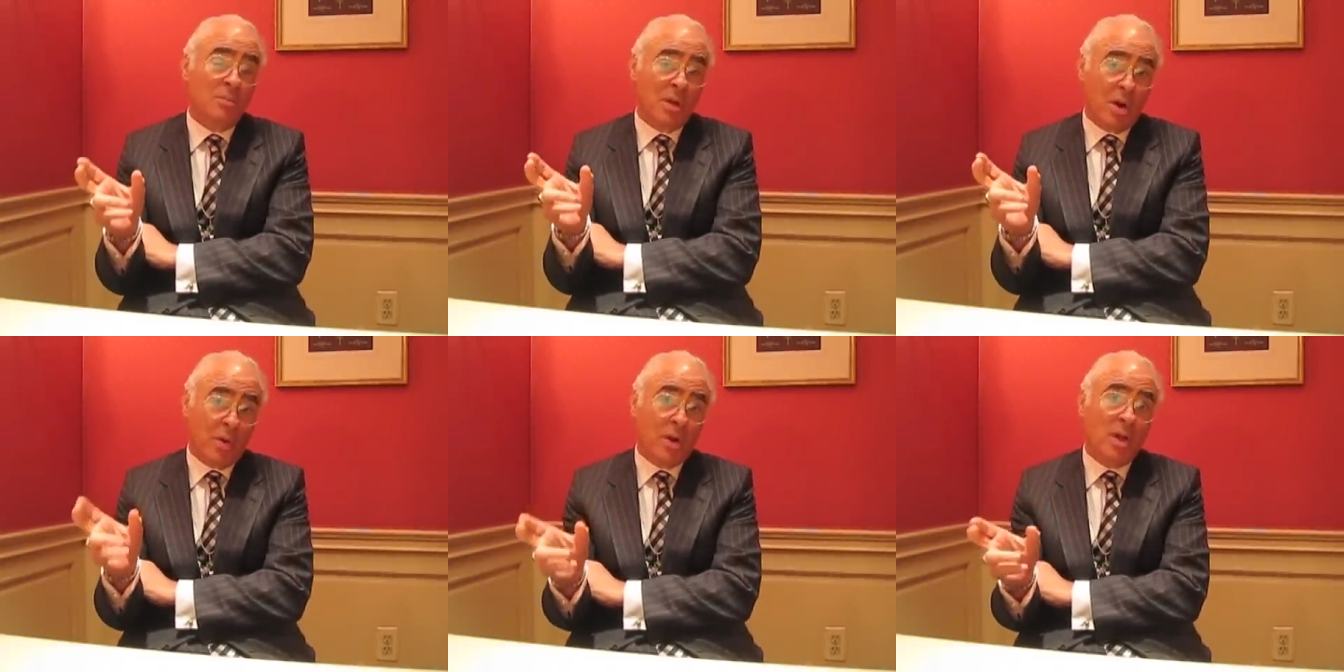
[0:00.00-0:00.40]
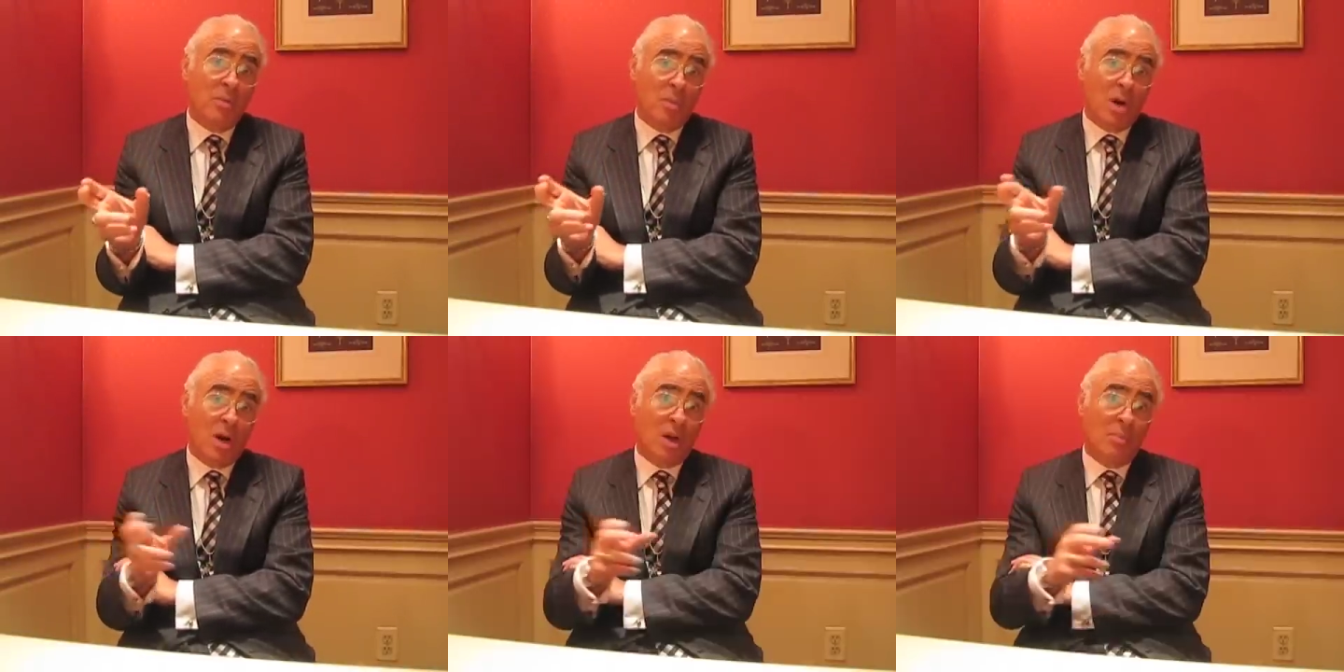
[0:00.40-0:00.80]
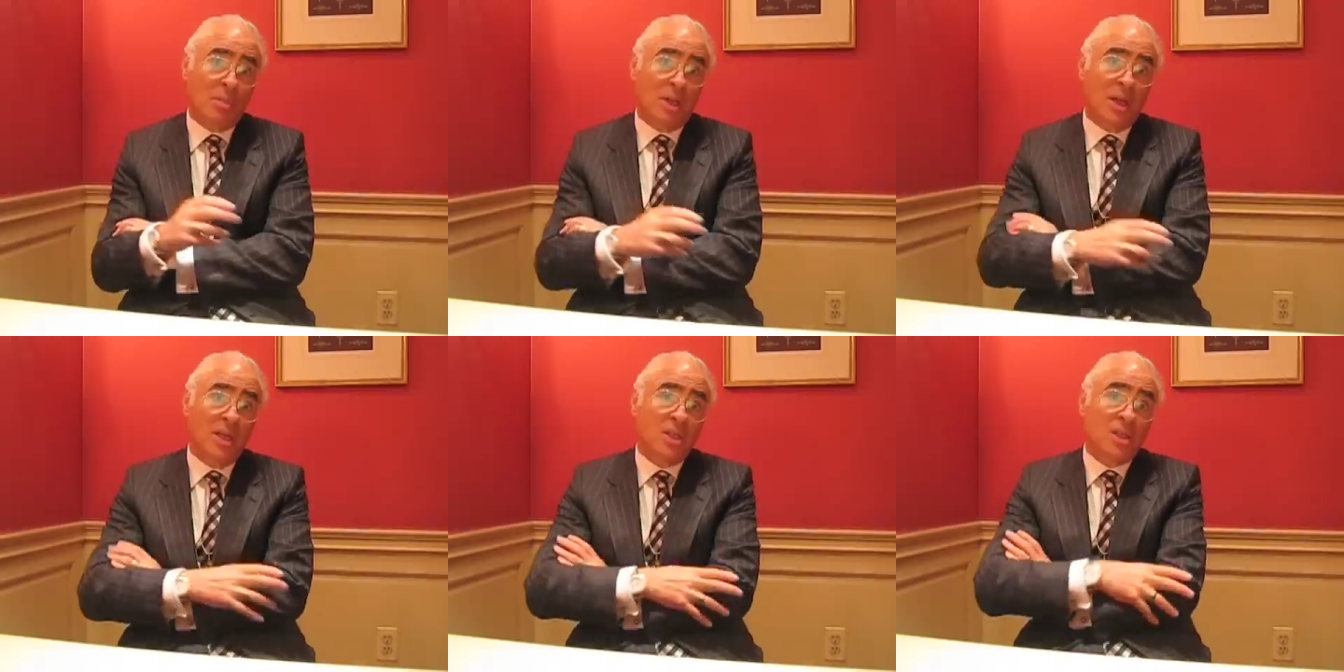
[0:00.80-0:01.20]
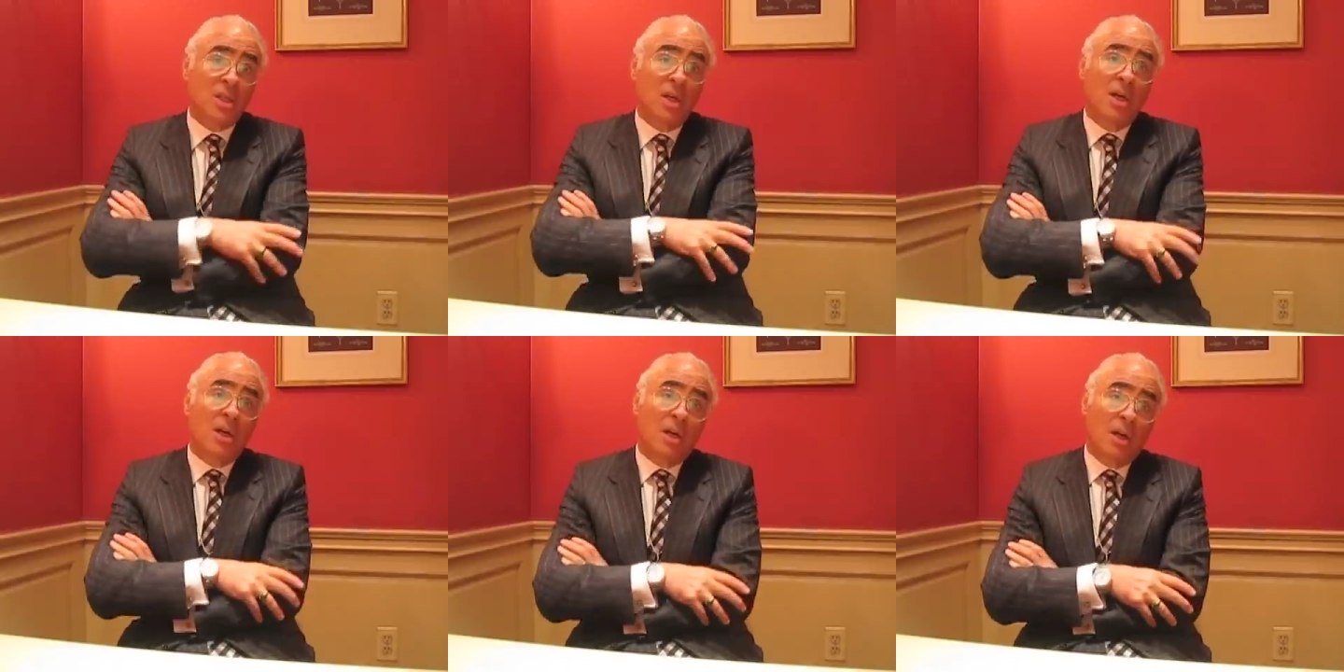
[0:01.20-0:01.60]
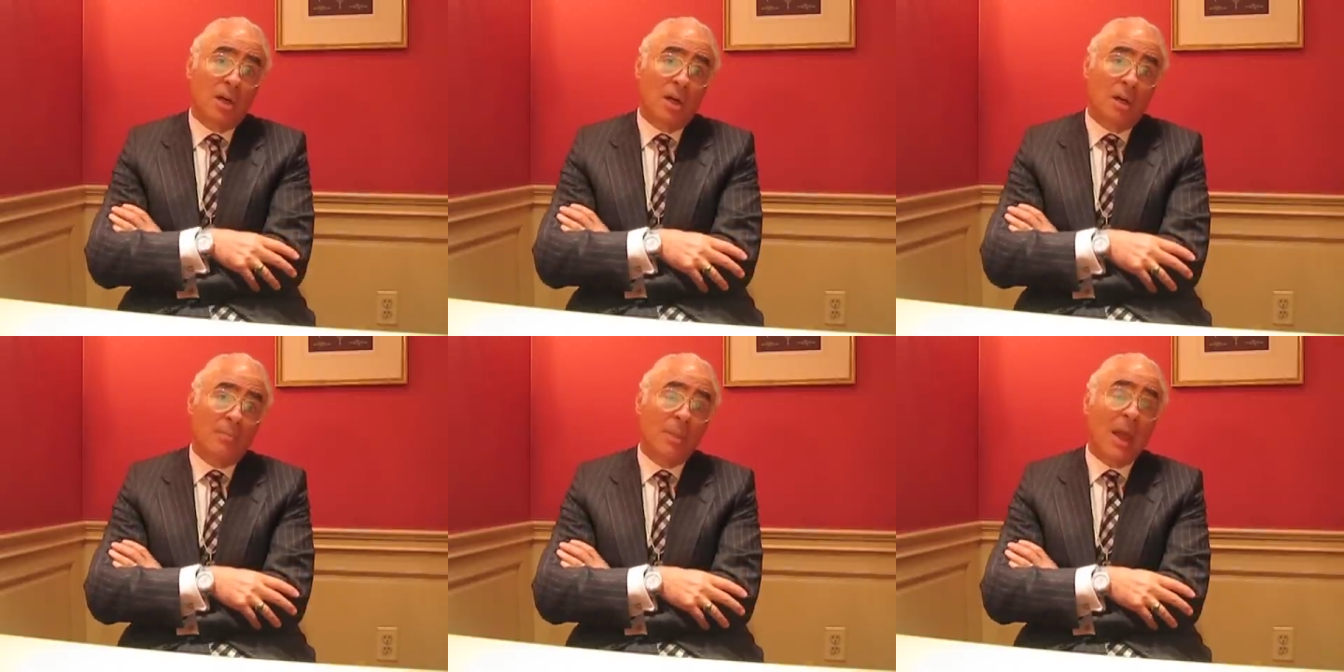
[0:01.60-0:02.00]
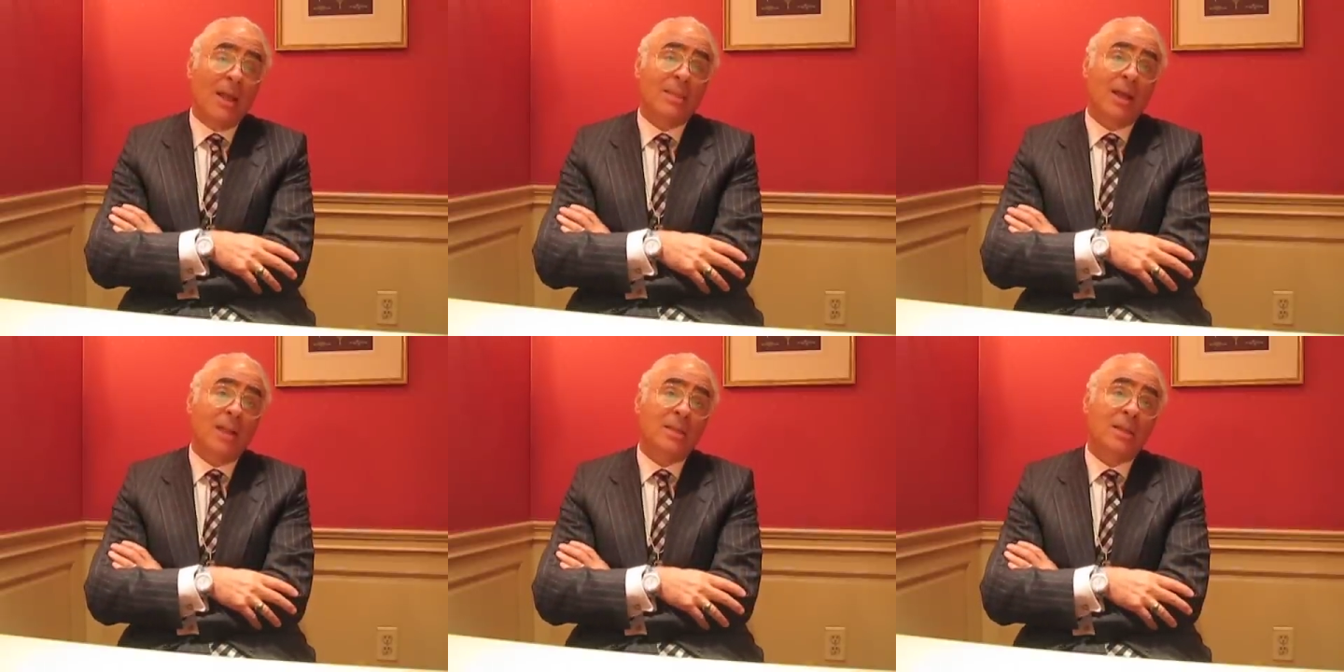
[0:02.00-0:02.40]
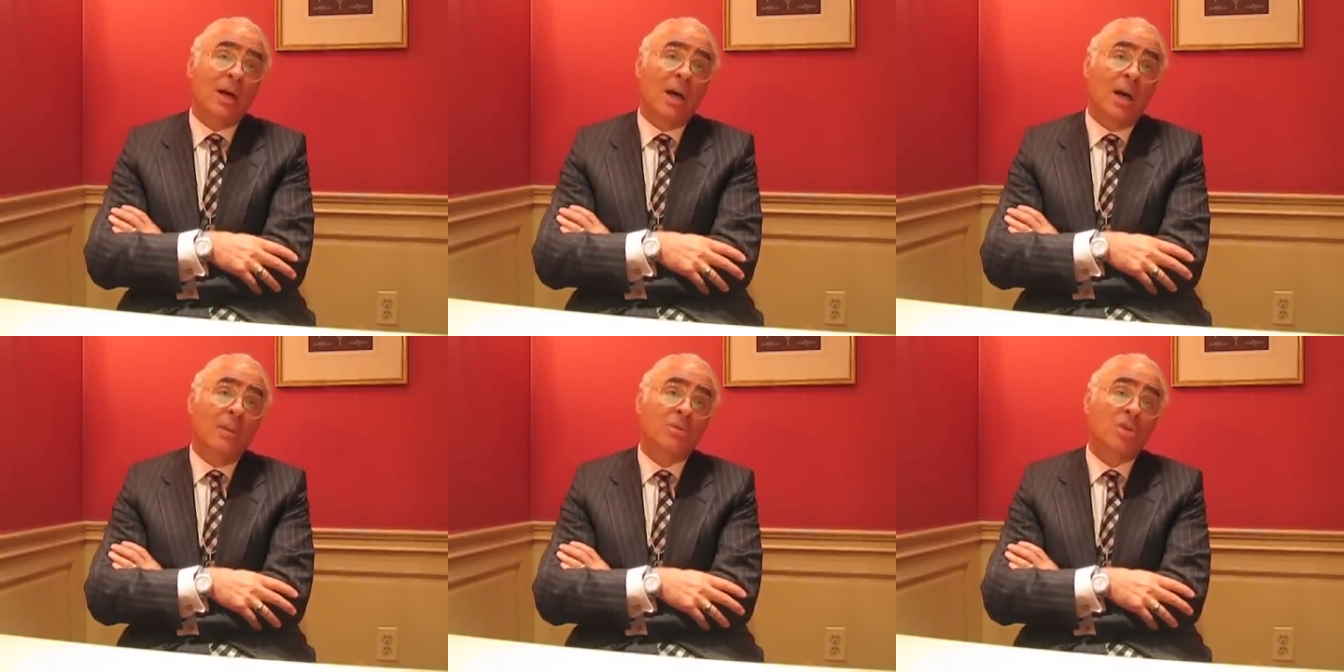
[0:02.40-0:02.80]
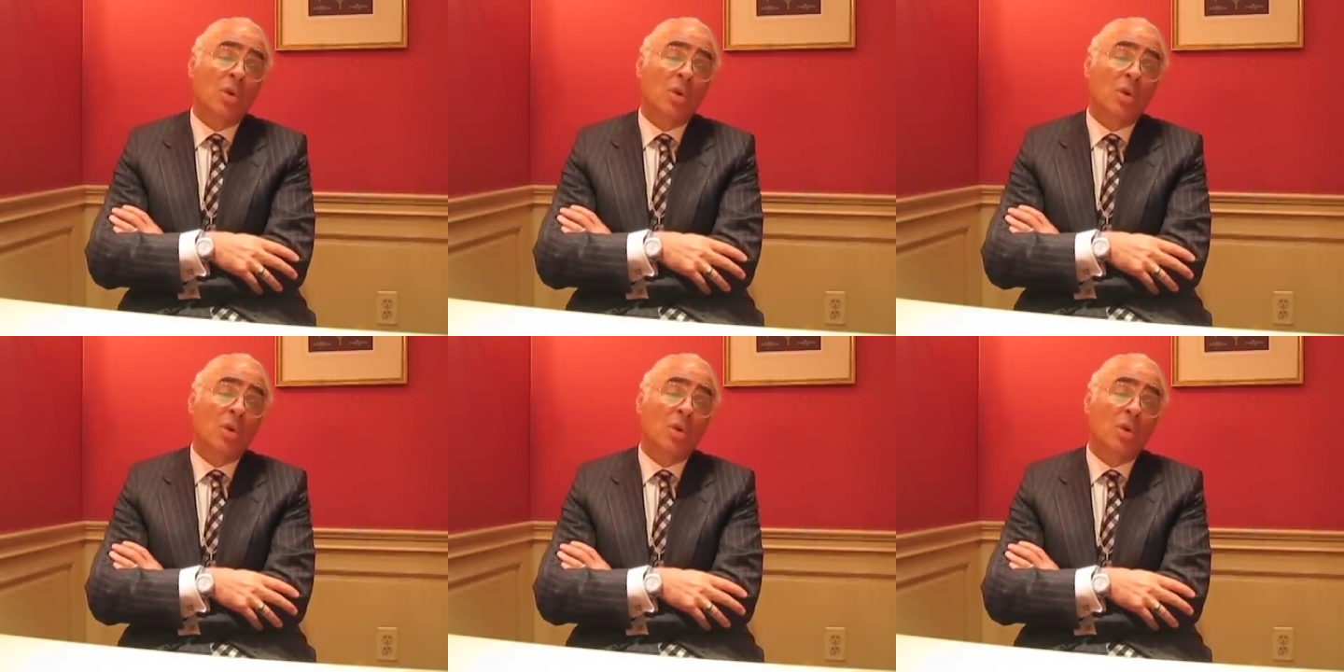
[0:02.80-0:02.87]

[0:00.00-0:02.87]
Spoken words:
American marketplace at that time.